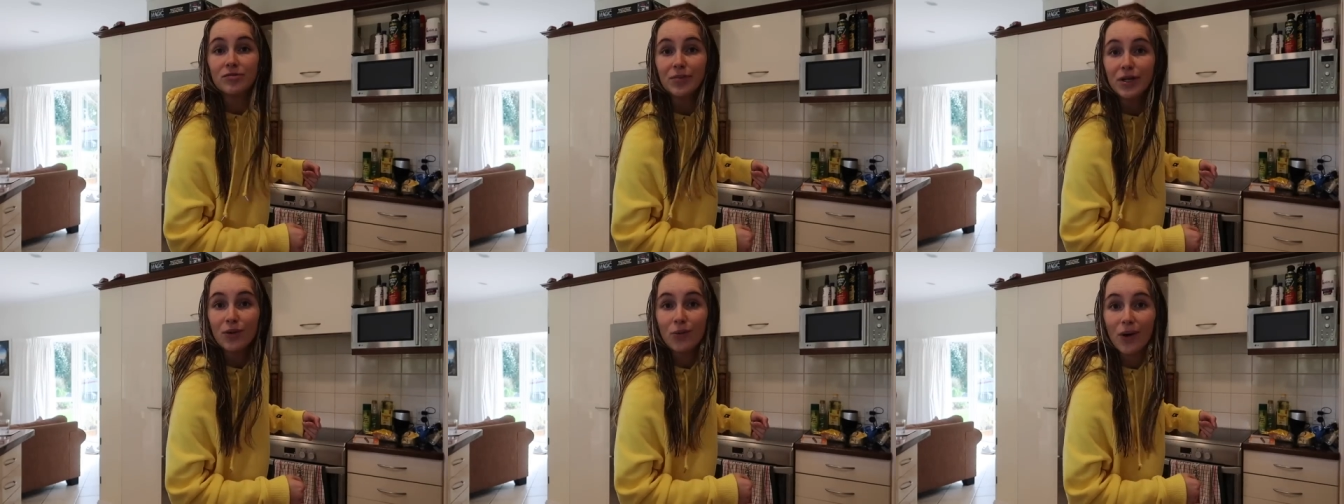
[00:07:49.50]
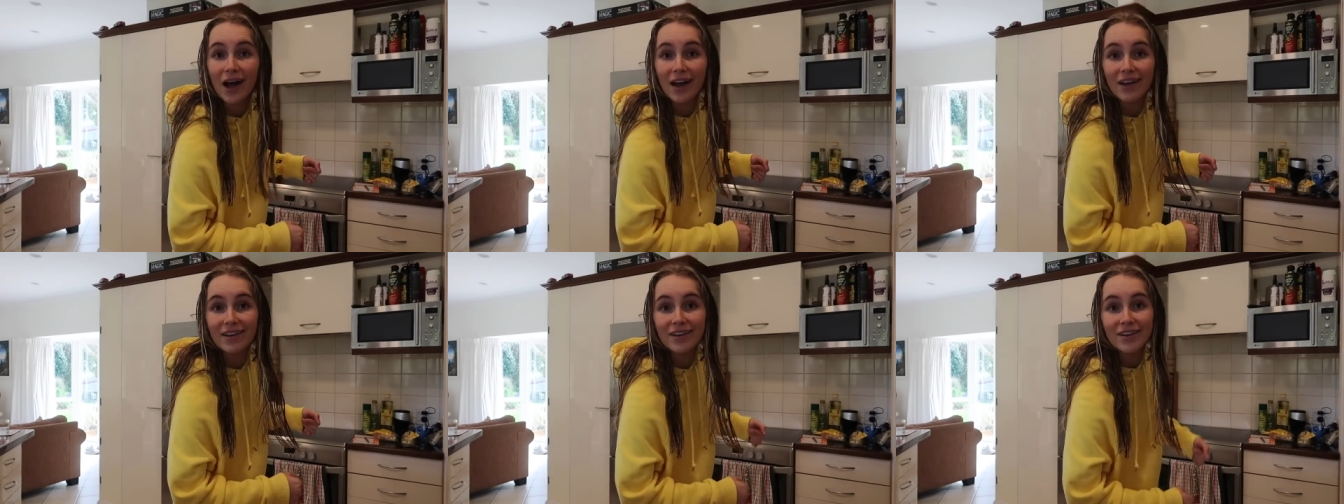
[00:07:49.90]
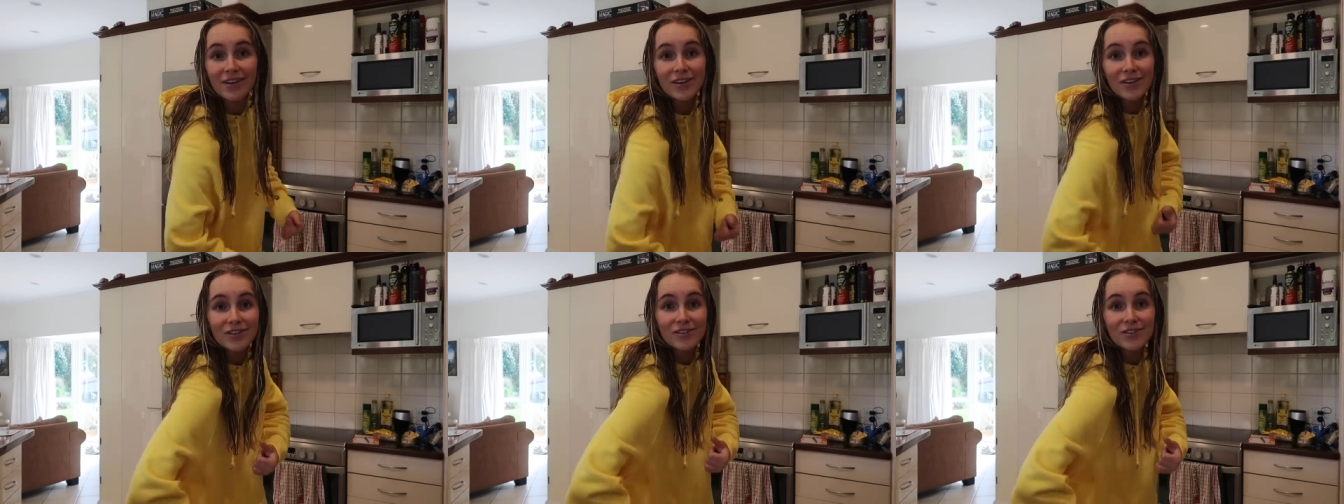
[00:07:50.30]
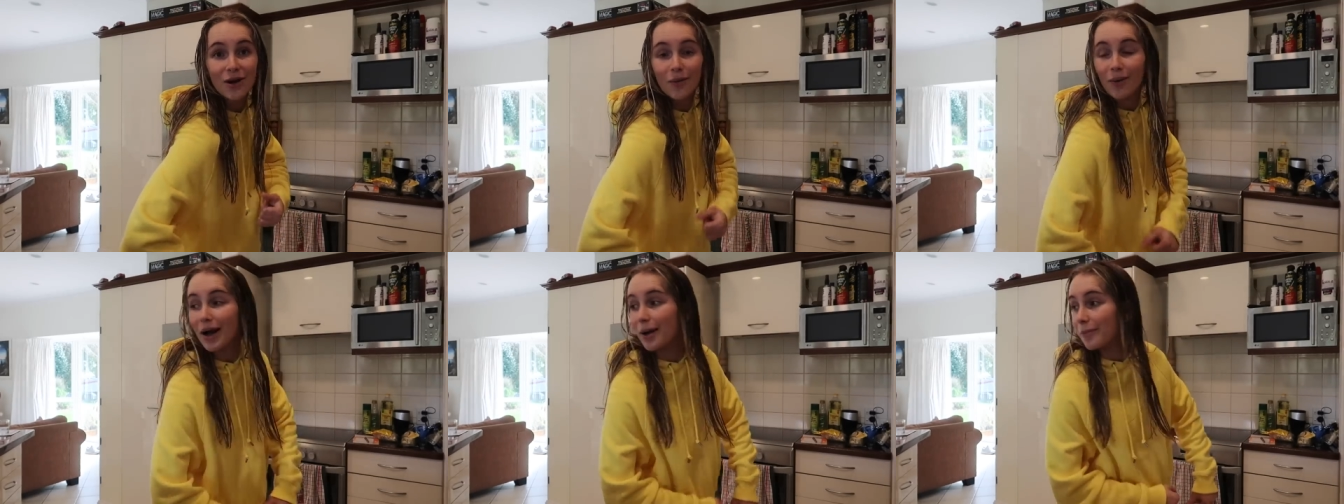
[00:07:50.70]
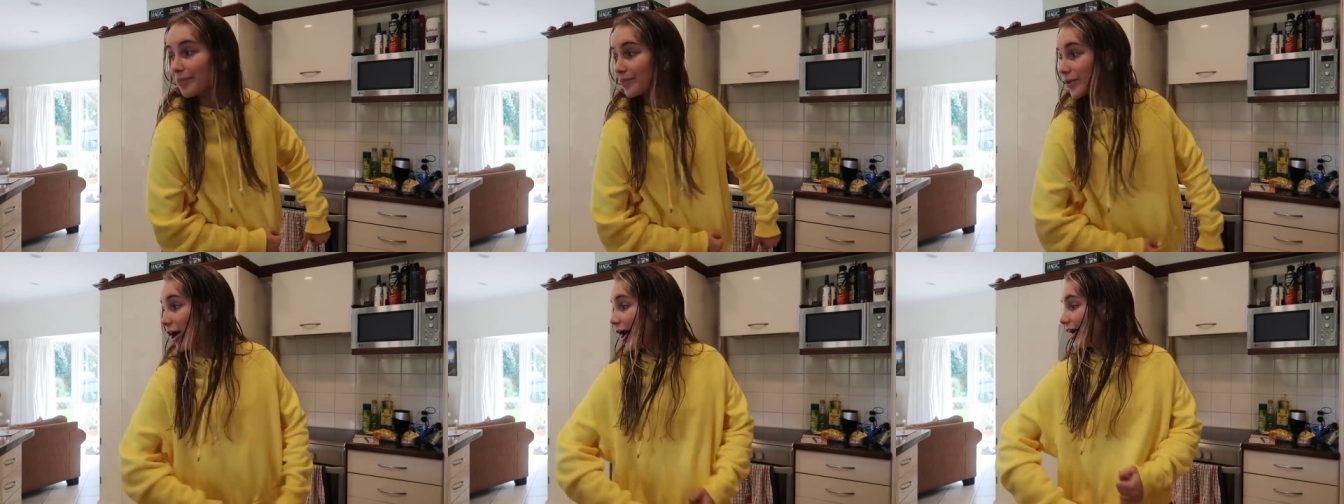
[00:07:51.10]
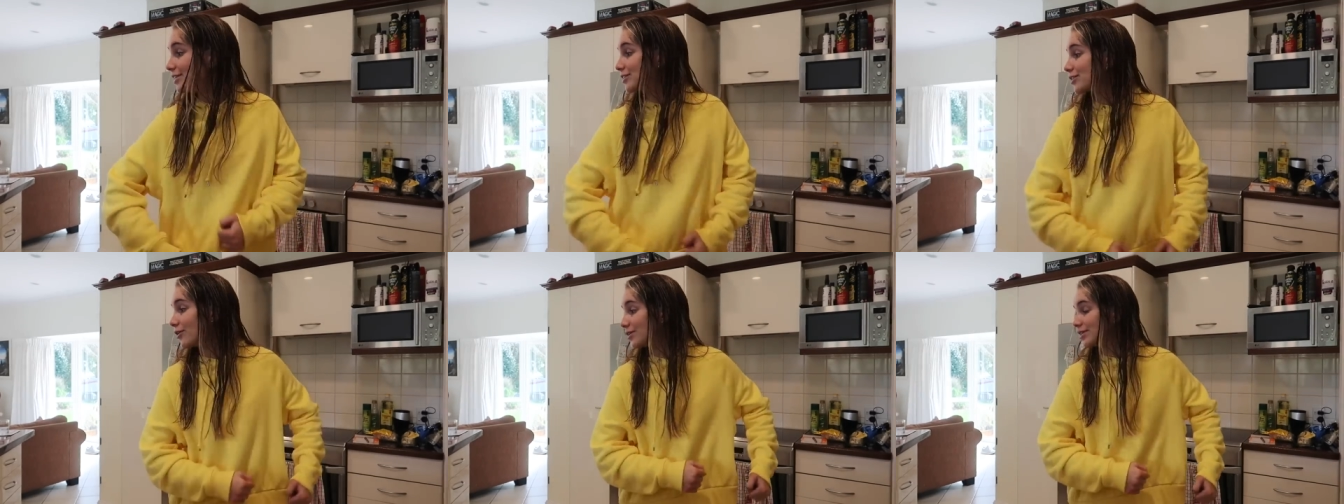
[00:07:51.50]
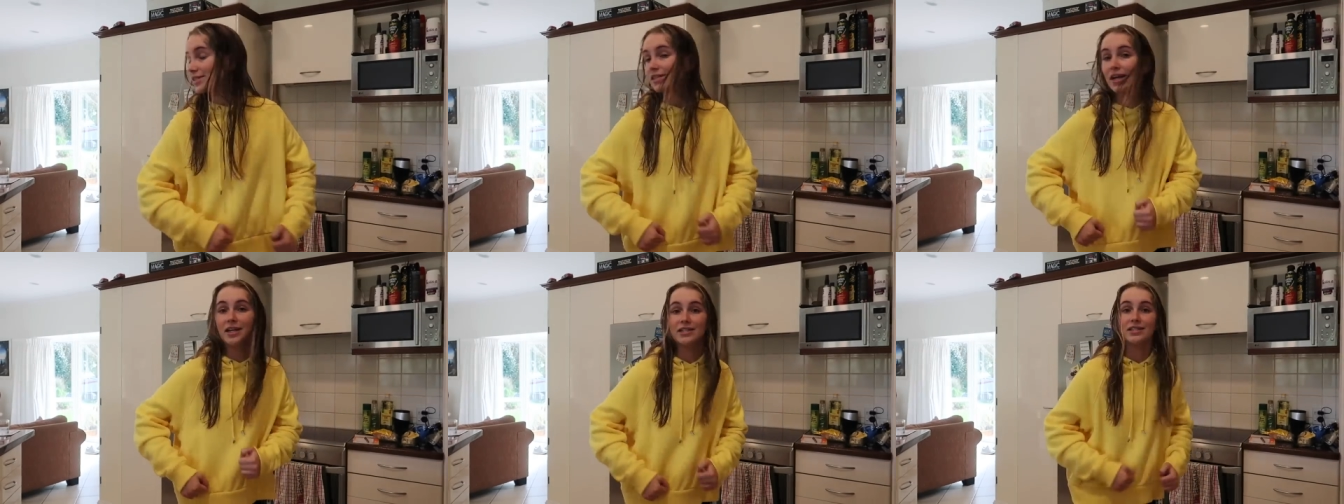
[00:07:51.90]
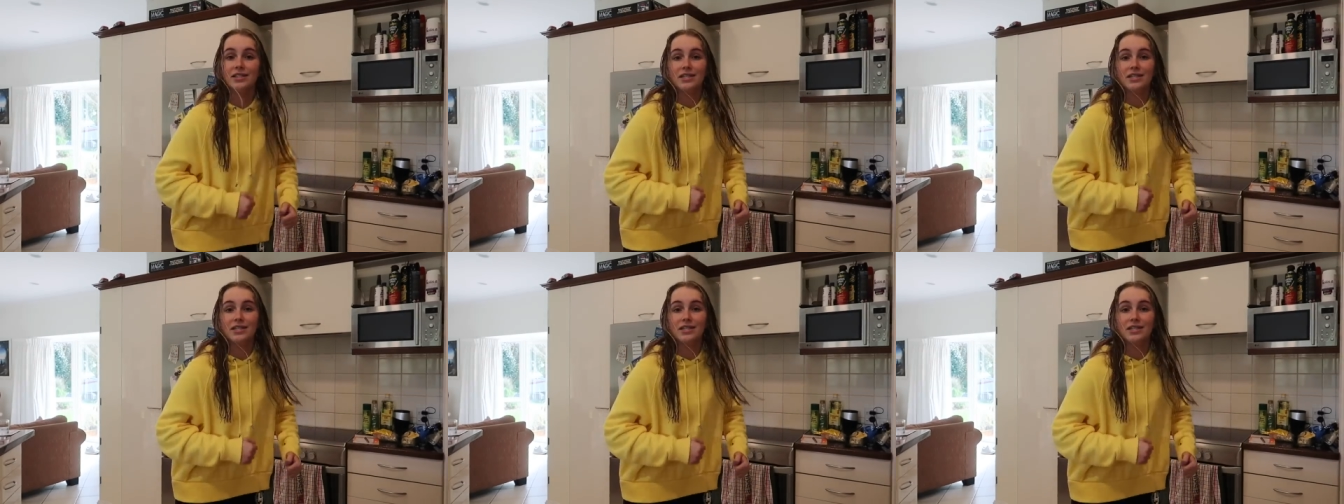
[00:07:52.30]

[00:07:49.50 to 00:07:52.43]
have been away. So I had to go yesterday to the